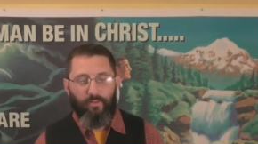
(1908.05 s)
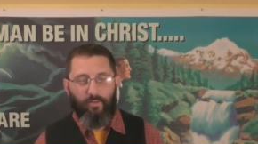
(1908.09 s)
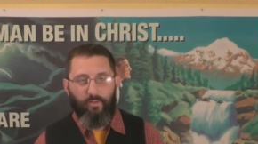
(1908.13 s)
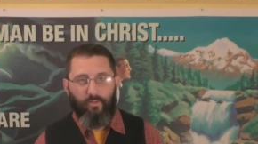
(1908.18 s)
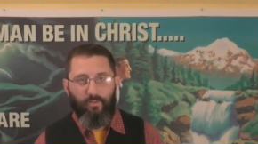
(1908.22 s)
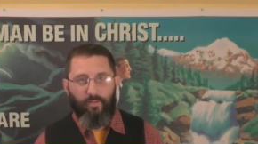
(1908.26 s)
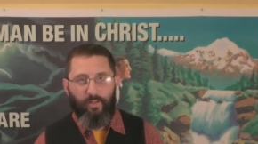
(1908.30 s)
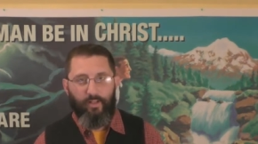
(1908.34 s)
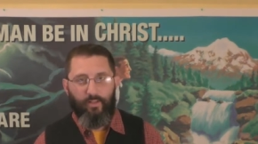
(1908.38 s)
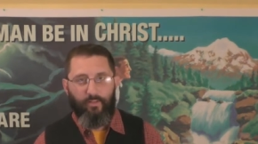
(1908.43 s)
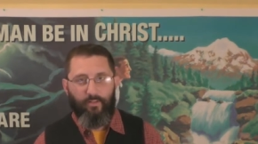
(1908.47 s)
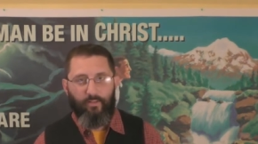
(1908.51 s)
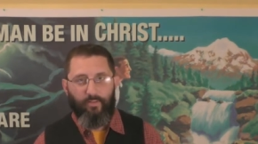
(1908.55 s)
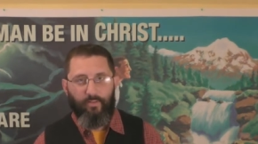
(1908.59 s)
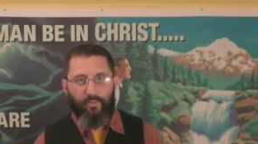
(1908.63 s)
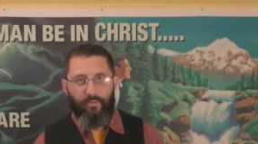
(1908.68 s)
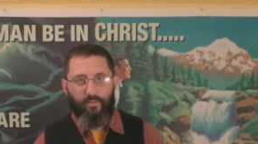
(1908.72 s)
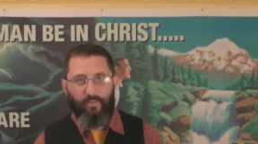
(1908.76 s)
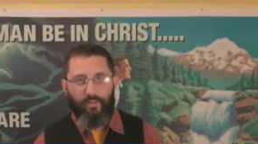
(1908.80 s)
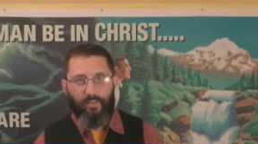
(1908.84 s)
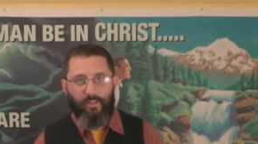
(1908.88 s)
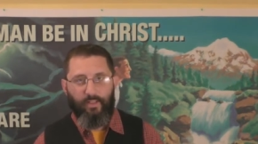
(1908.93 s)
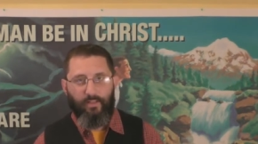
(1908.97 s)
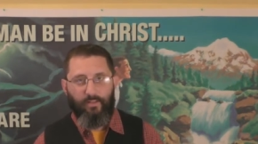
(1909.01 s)

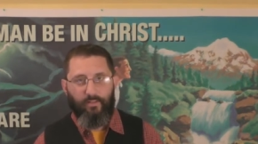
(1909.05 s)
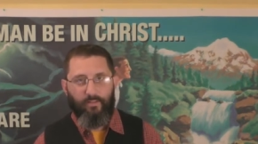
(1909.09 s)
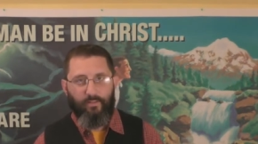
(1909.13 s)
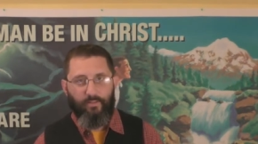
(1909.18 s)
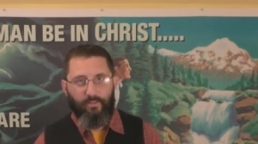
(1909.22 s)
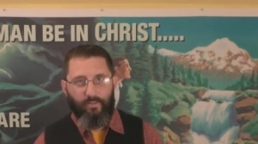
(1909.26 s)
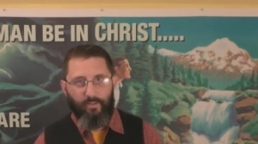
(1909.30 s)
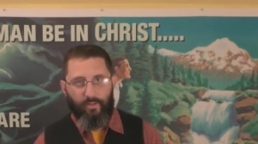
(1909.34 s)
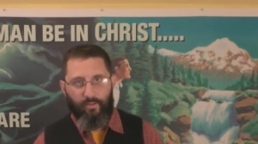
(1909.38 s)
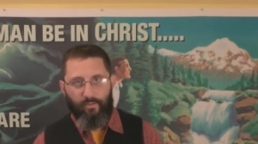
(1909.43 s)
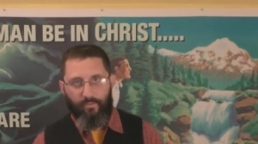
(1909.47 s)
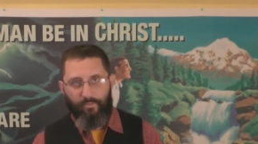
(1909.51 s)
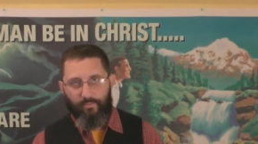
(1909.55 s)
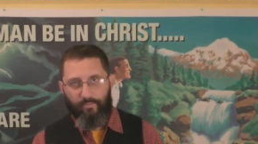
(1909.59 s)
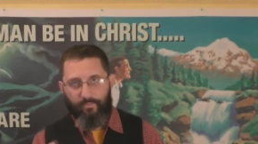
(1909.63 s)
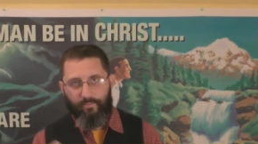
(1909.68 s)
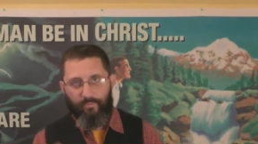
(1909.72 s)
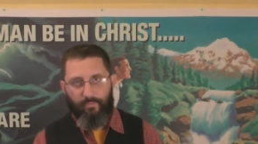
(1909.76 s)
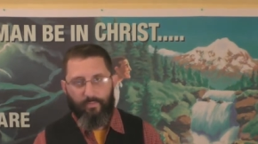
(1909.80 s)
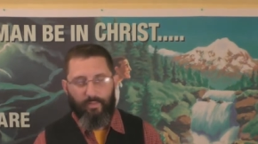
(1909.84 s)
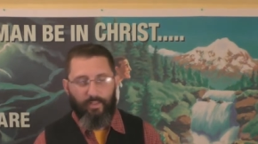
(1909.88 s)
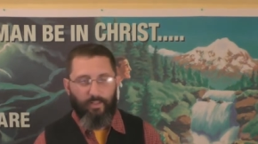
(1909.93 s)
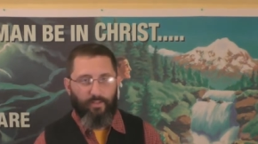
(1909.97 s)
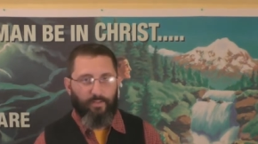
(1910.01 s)
2013. So
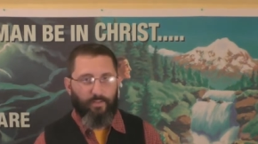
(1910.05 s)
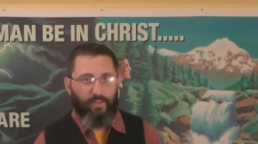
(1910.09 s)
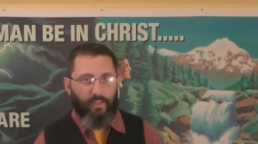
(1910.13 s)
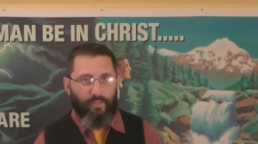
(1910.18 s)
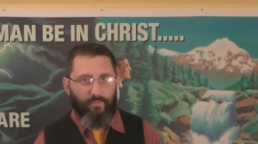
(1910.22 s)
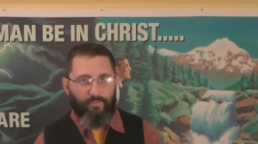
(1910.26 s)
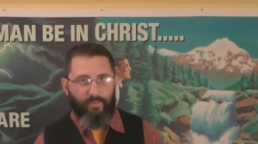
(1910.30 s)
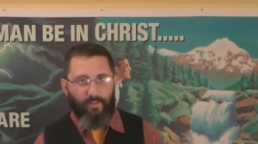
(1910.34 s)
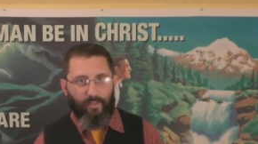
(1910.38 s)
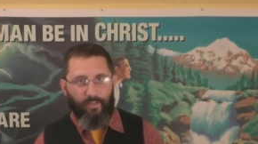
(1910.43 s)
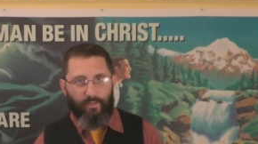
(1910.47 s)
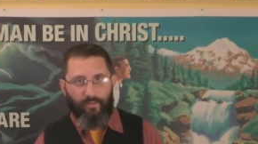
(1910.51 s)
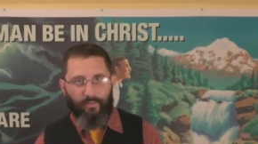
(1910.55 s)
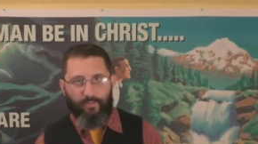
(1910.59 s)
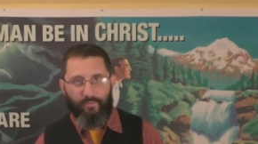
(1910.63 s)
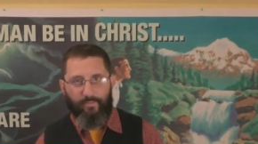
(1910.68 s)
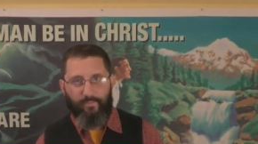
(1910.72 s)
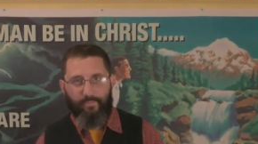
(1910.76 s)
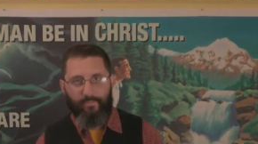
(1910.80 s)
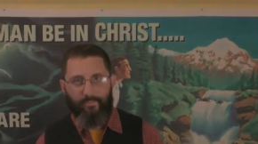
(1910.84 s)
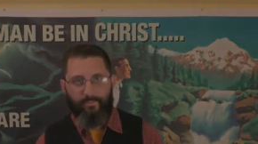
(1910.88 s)
here's that video.